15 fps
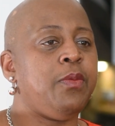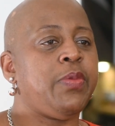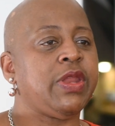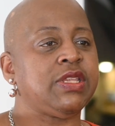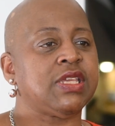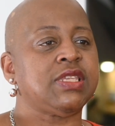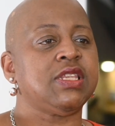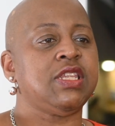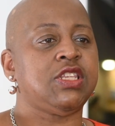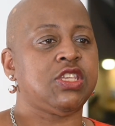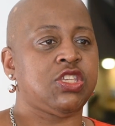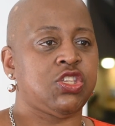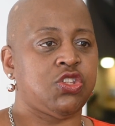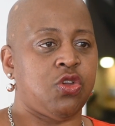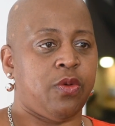but it doesn't need to
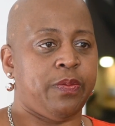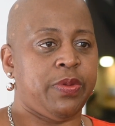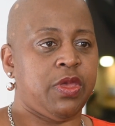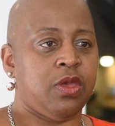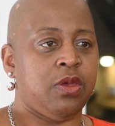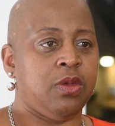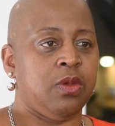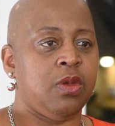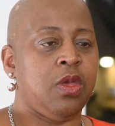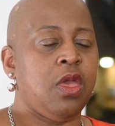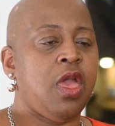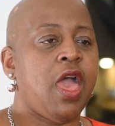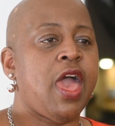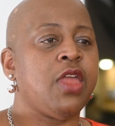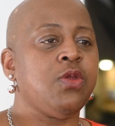stop you.
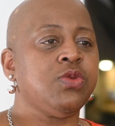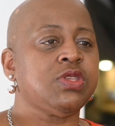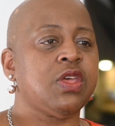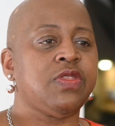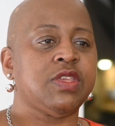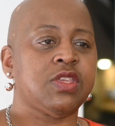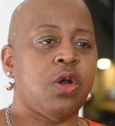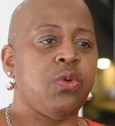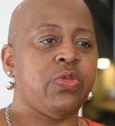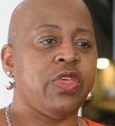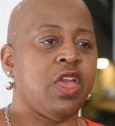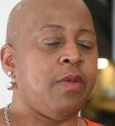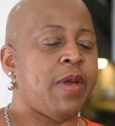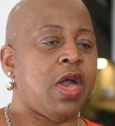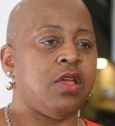And also this whole
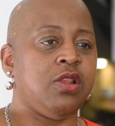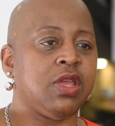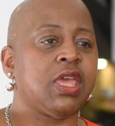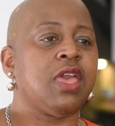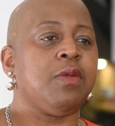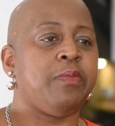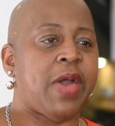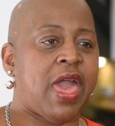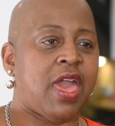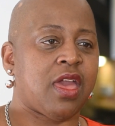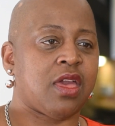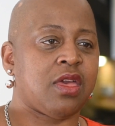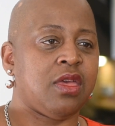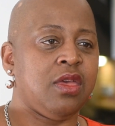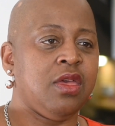thing about looking
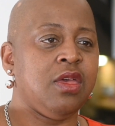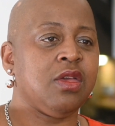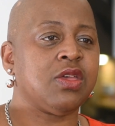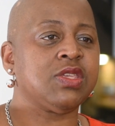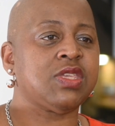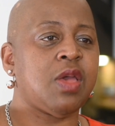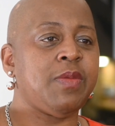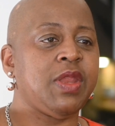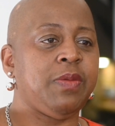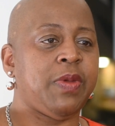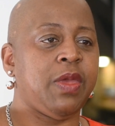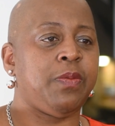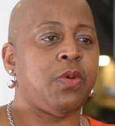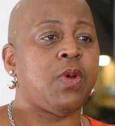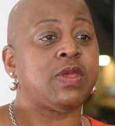back, because so many
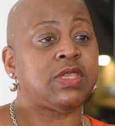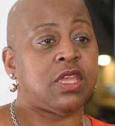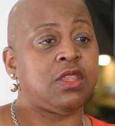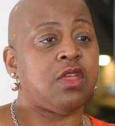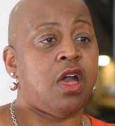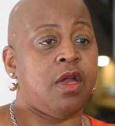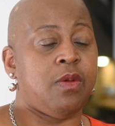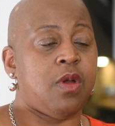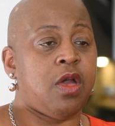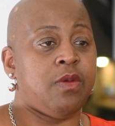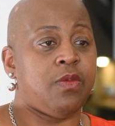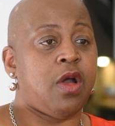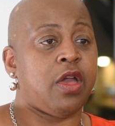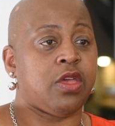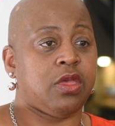people are saying I'm
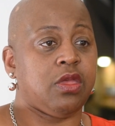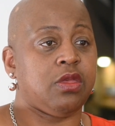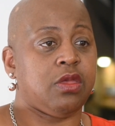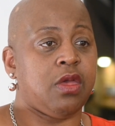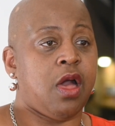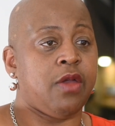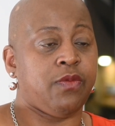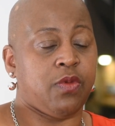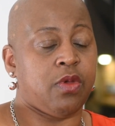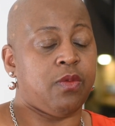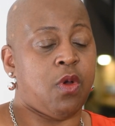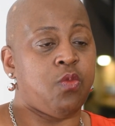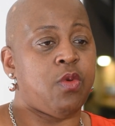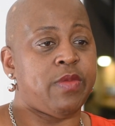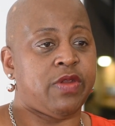a
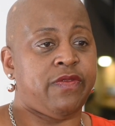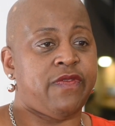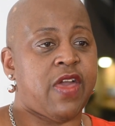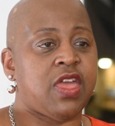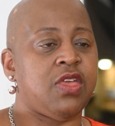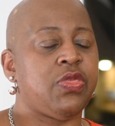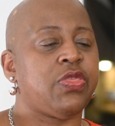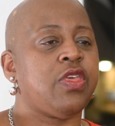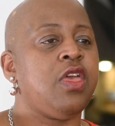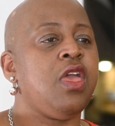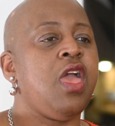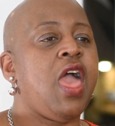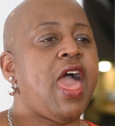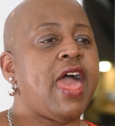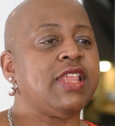woman of faith.
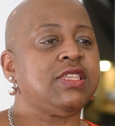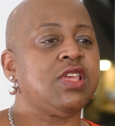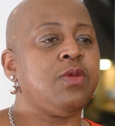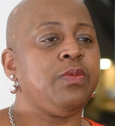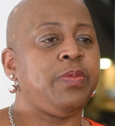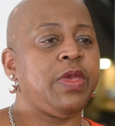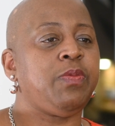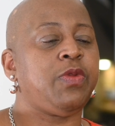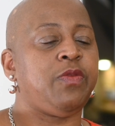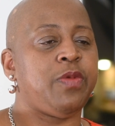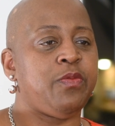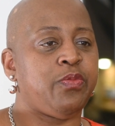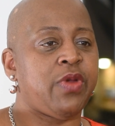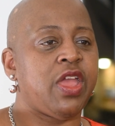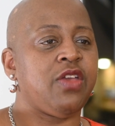And so people have
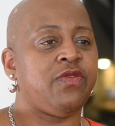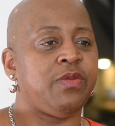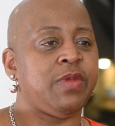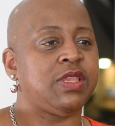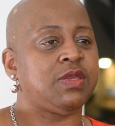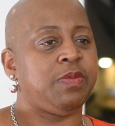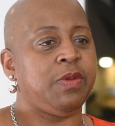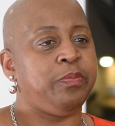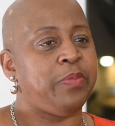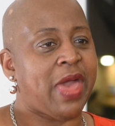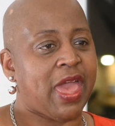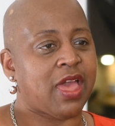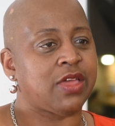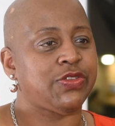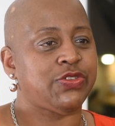been praying for me to be
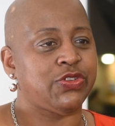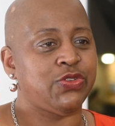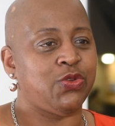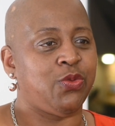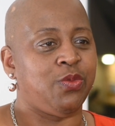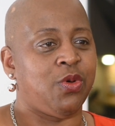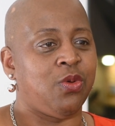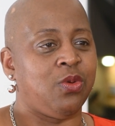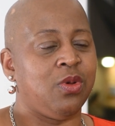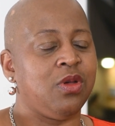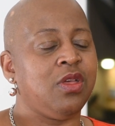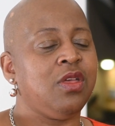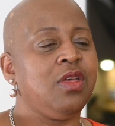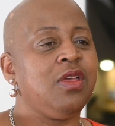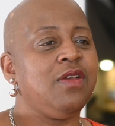back to normal.
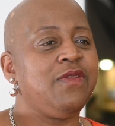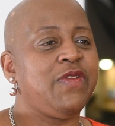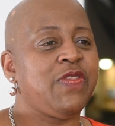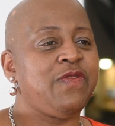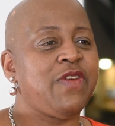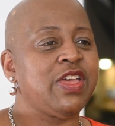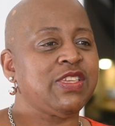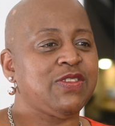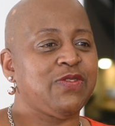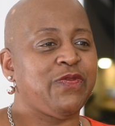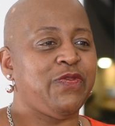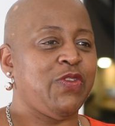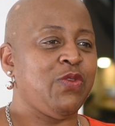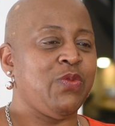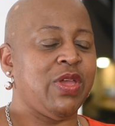For the first
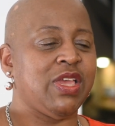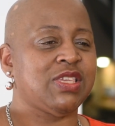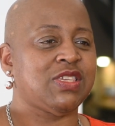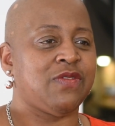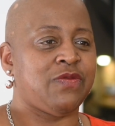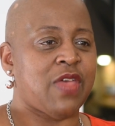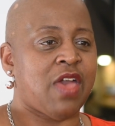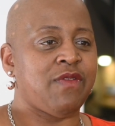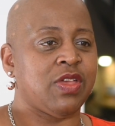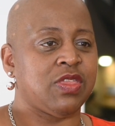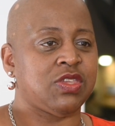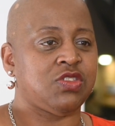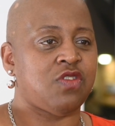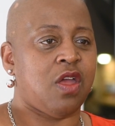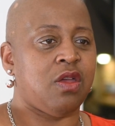few weeks of having
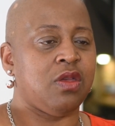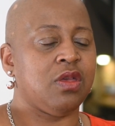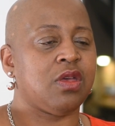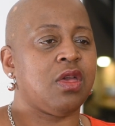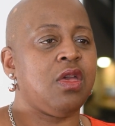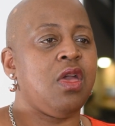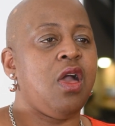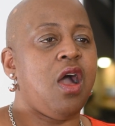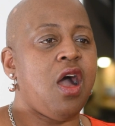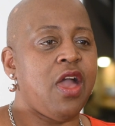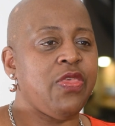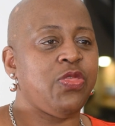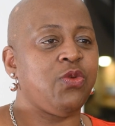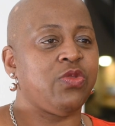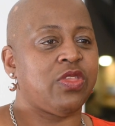the stroke,
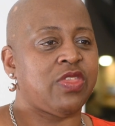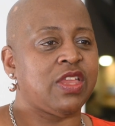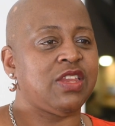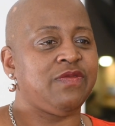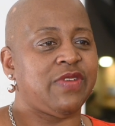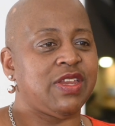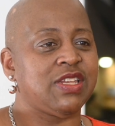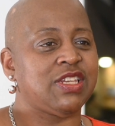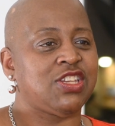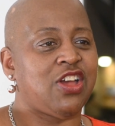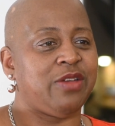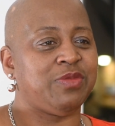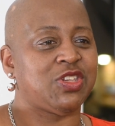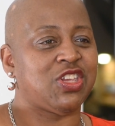I thought that they'd invented a time